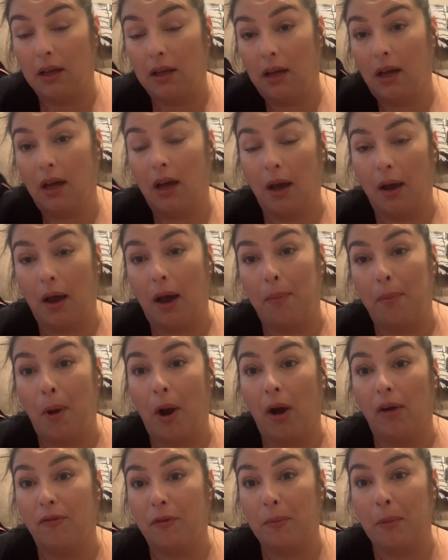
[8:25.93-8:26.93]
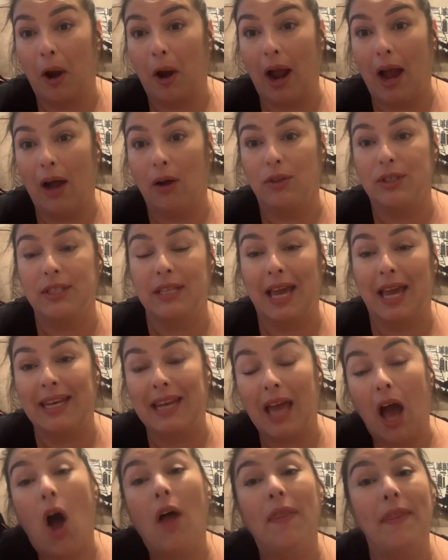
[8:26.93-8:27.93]
apart from our house, and
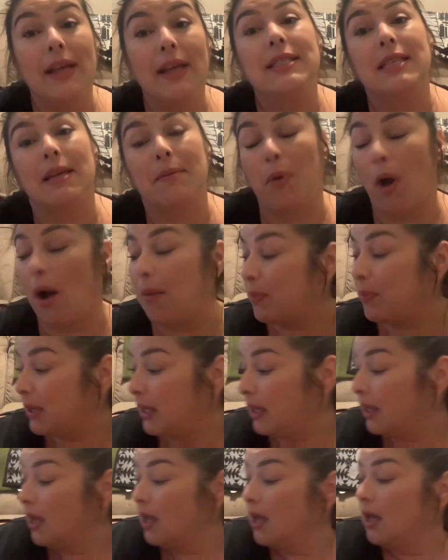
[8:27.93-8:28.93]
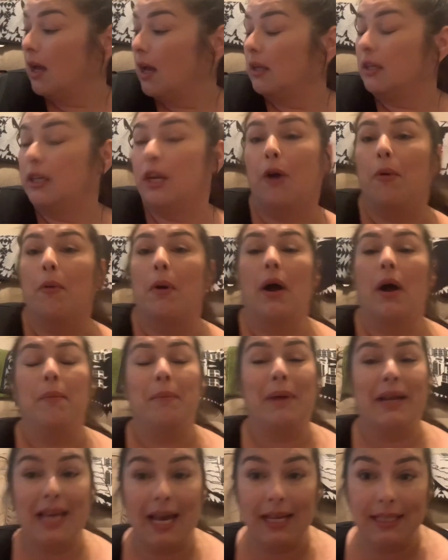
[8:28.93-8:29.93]
on that same property, you know,
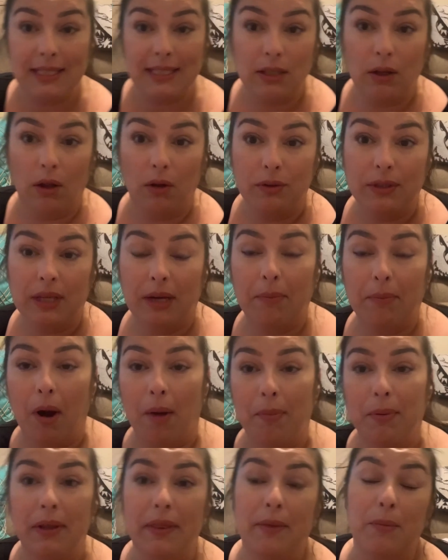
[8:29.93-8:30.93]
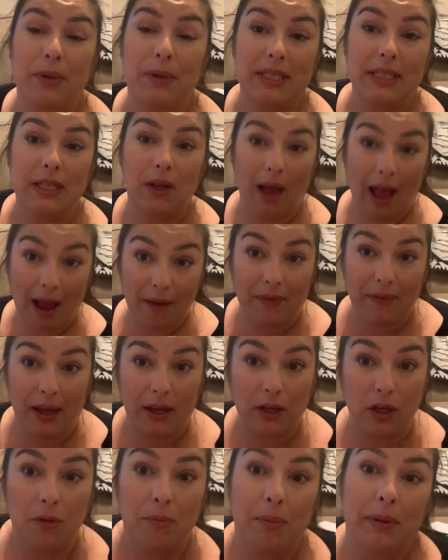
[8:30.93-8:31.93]
my dad still owns that property. We still have
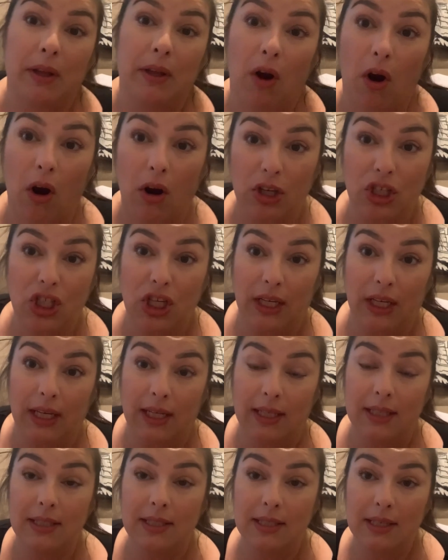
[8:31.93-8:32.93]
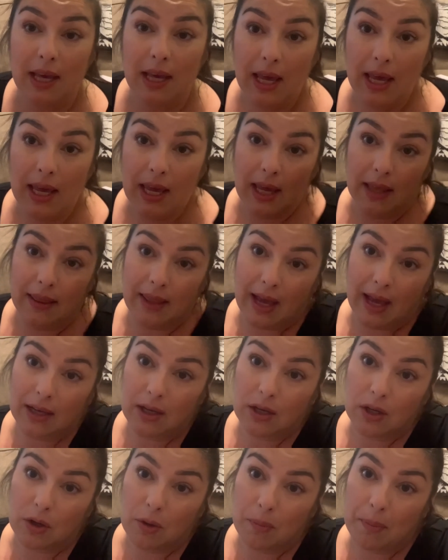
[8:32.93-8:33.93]
that coop, and there are chickens in that
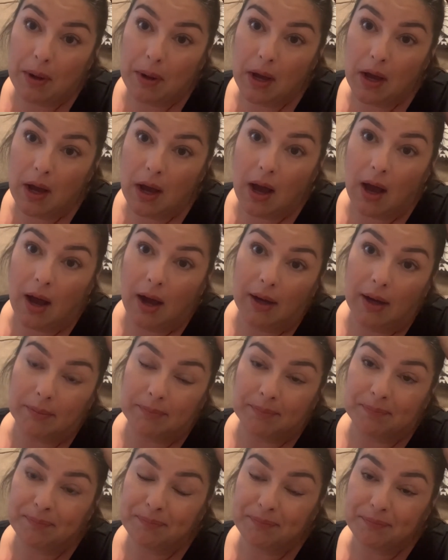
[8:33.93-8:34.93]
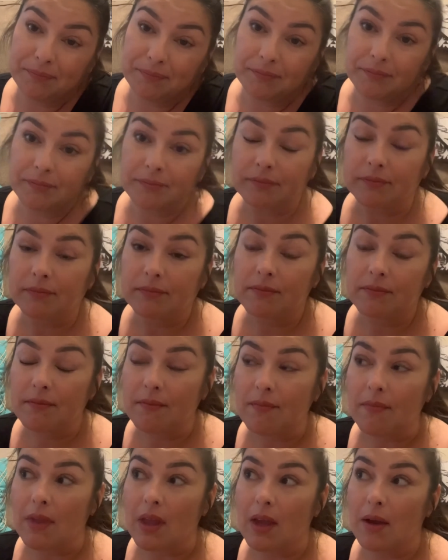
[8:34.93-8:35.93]
coop,
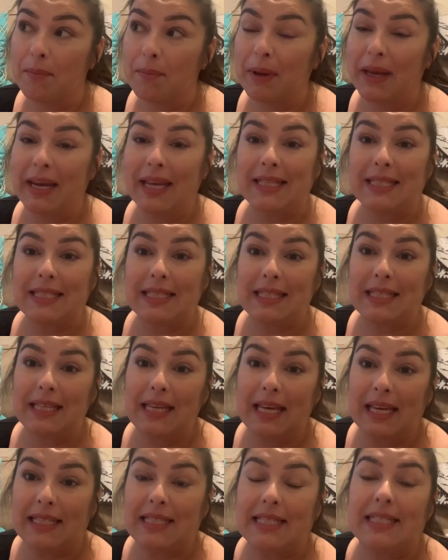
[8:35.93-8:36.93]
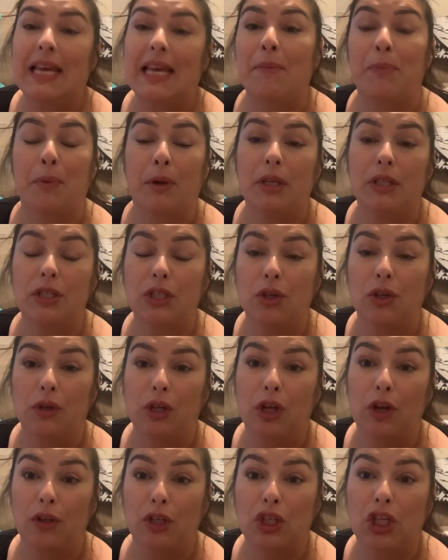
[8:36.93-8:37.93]
but it's separate. So,
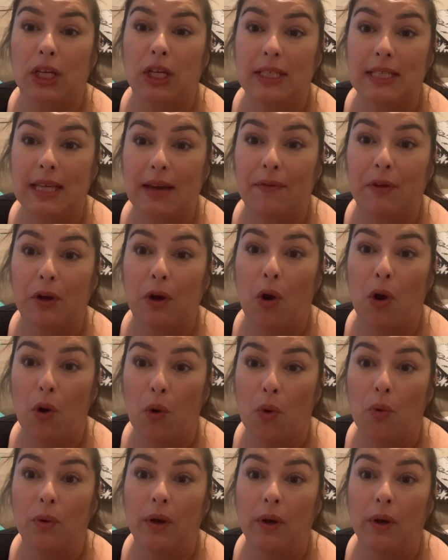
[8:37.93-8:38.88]
you know, the chickens have their own